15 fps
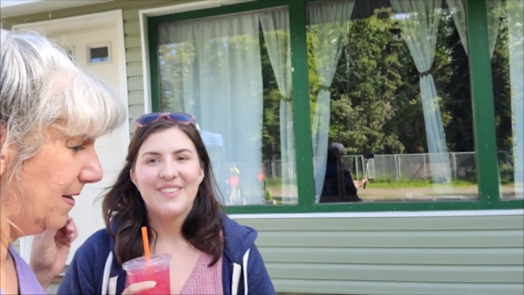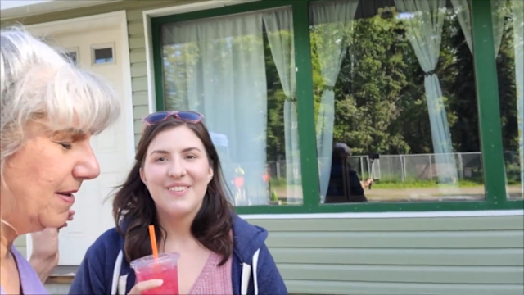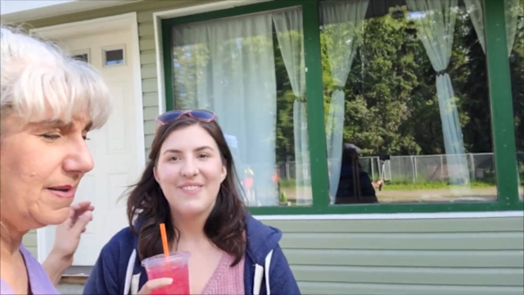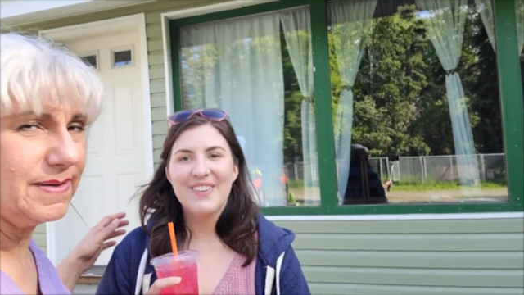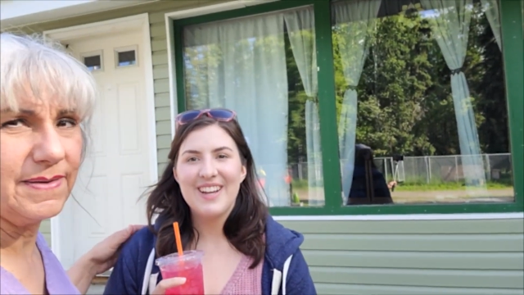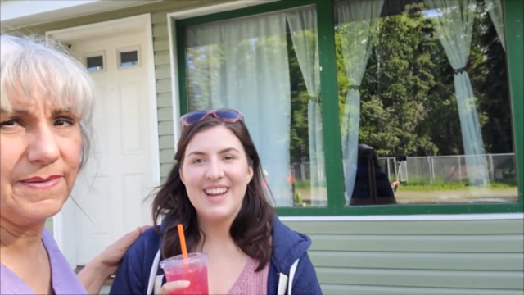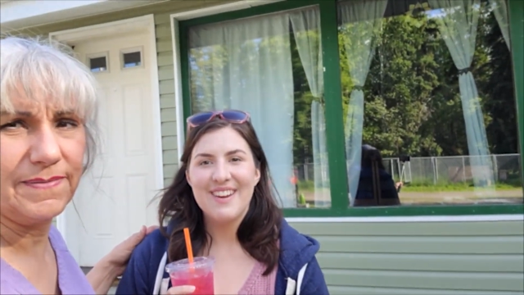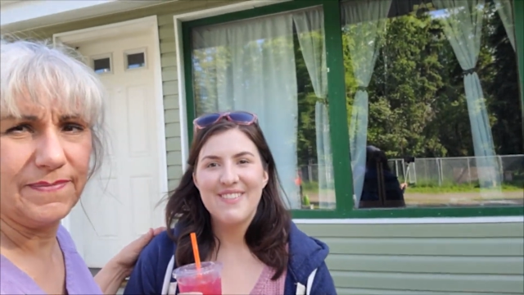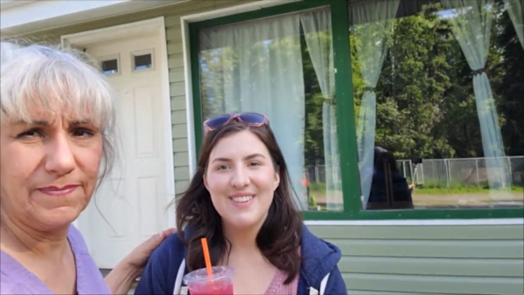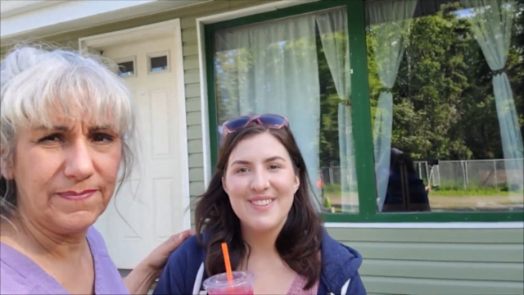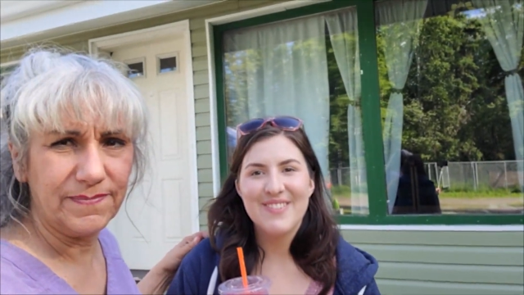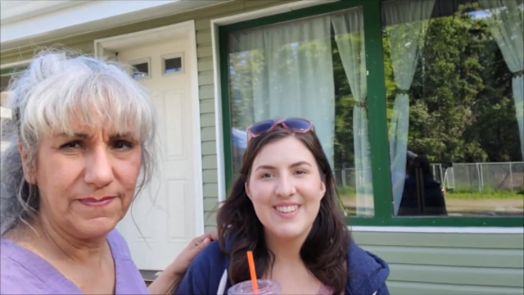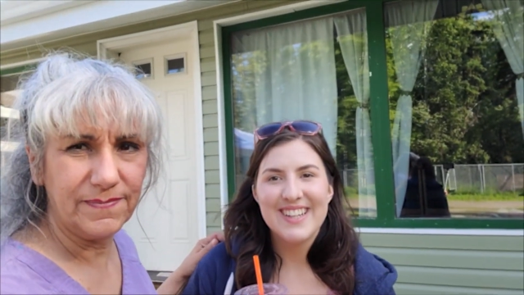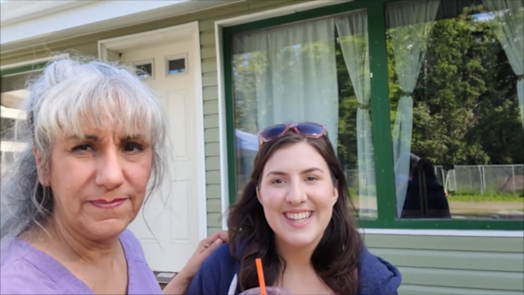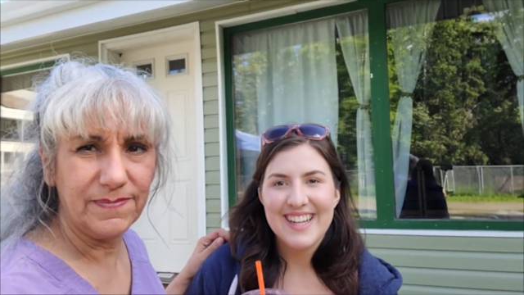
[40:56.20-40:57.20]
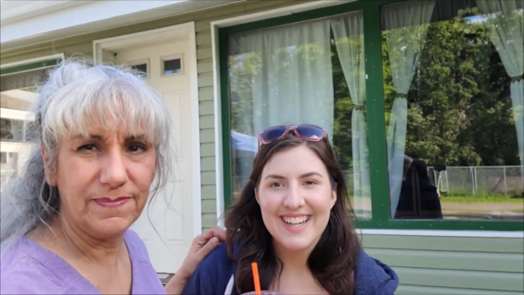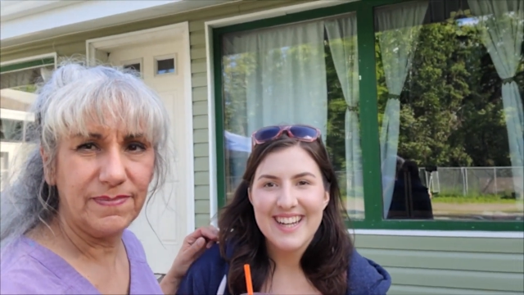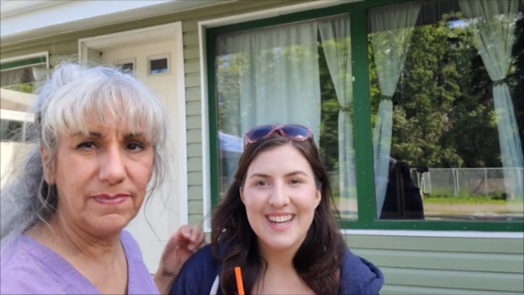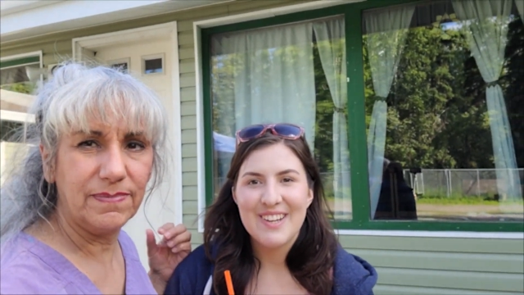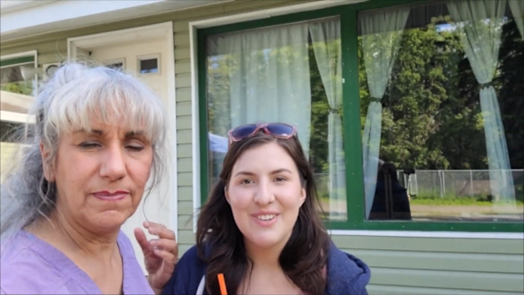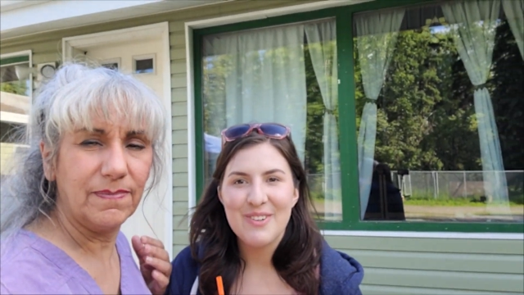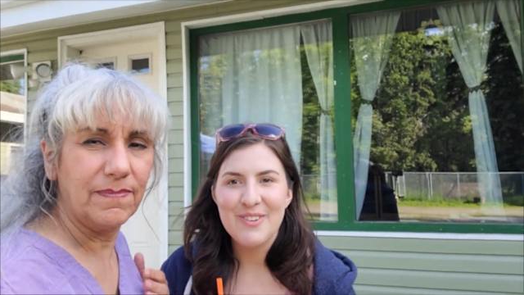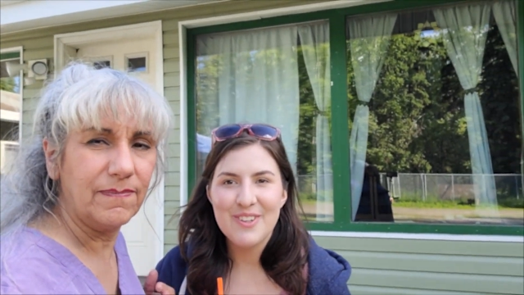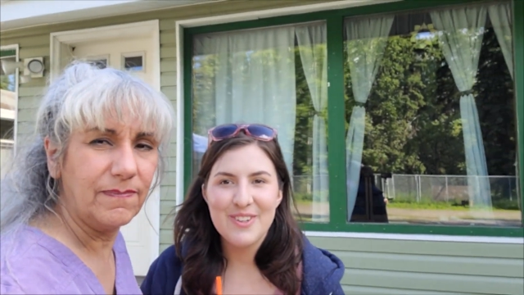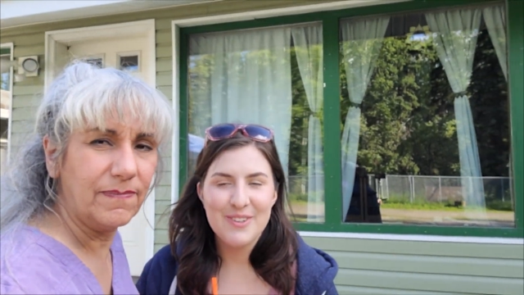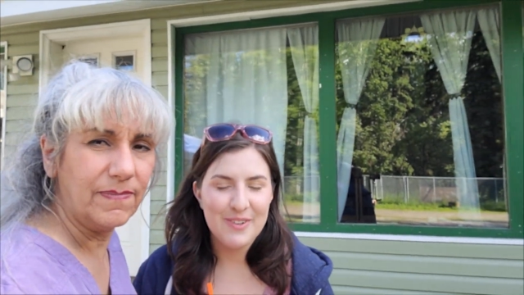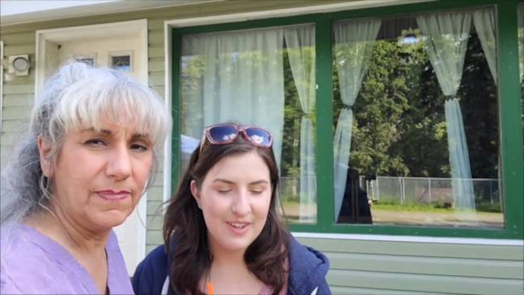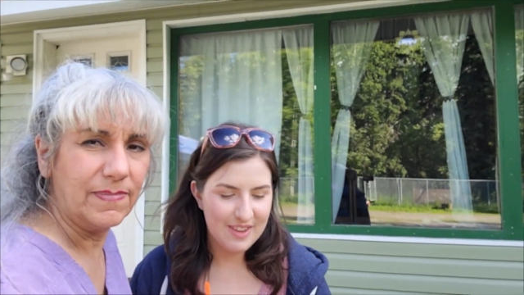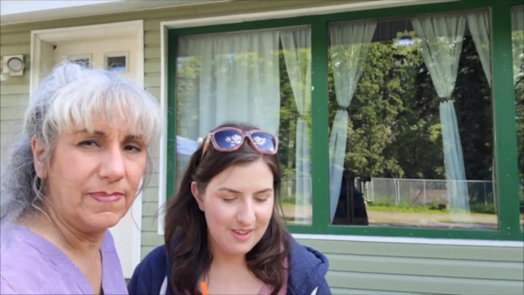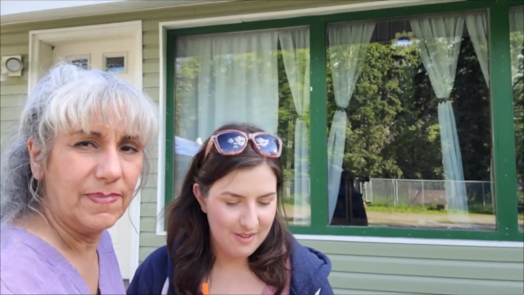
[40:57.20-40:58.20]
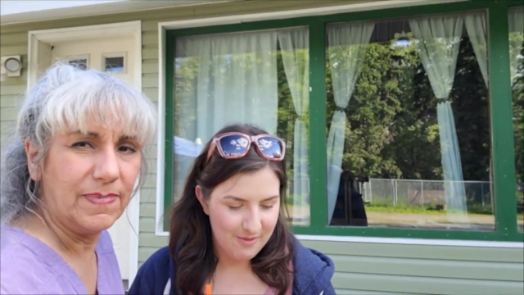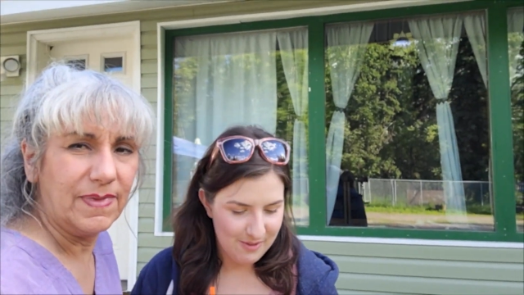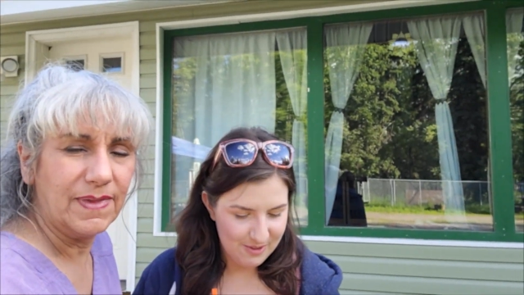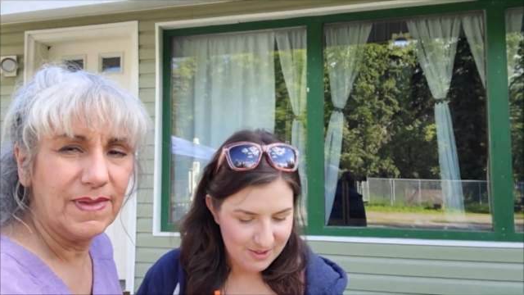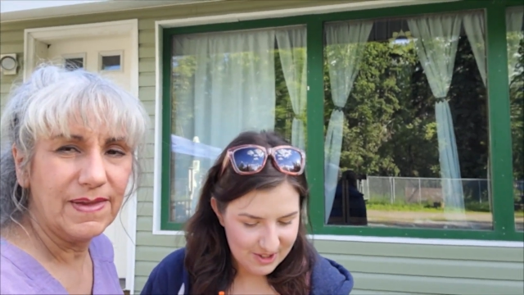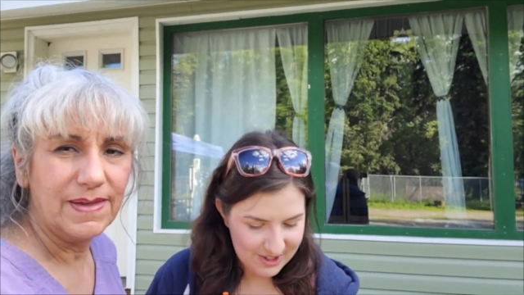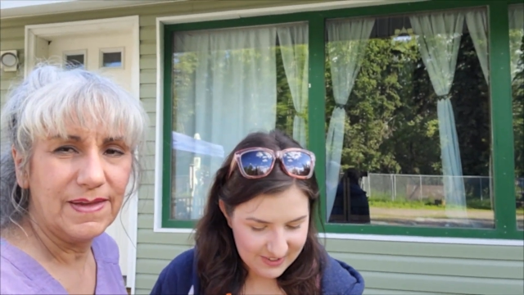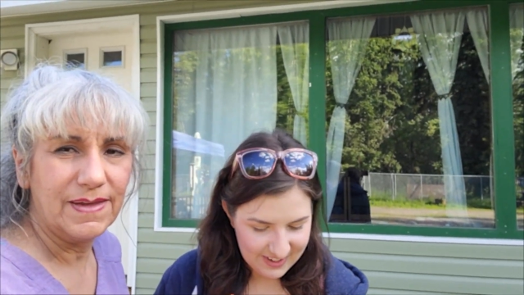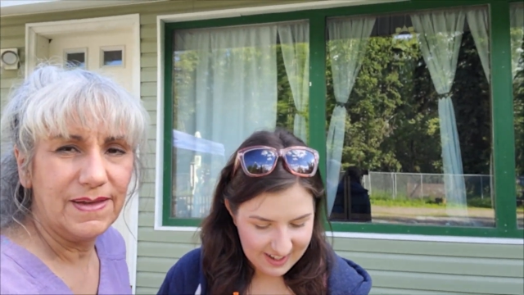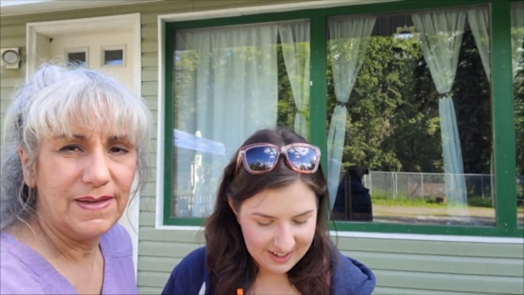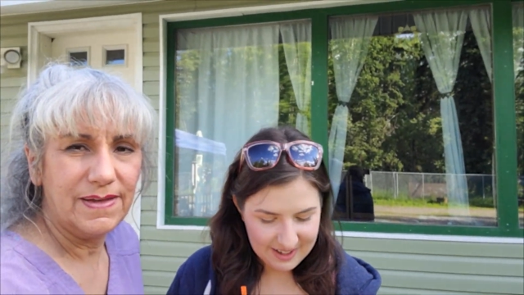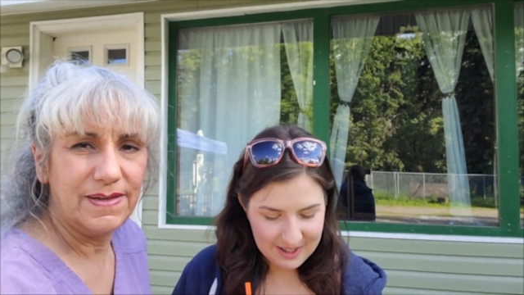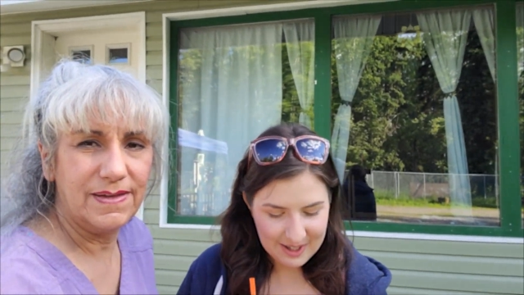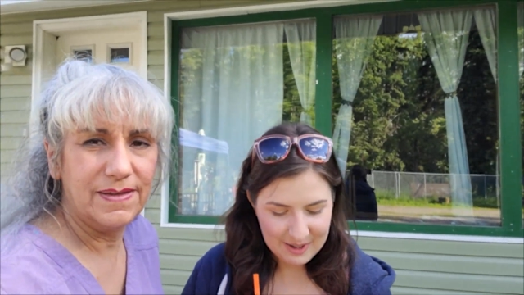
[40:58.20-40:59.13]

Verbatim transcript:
Speaker 1: when I was working at Hoodoo on the food truck,